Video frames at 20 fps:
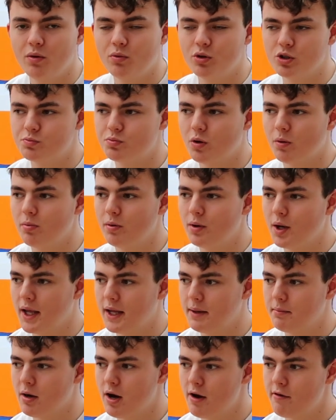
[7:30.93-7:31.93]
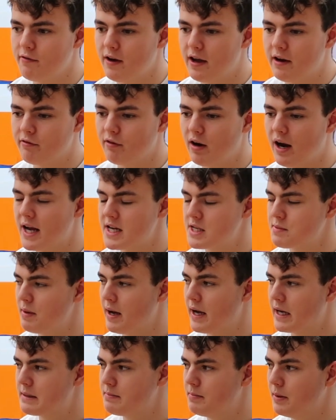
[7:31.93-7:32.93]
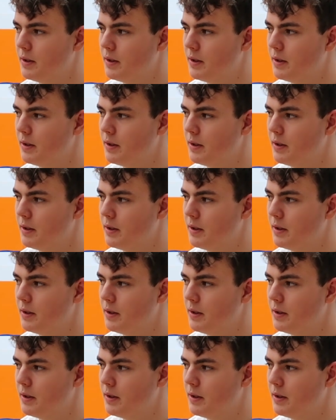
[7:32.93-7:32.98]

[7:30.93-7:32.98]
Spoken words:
was probably my favourite aspect.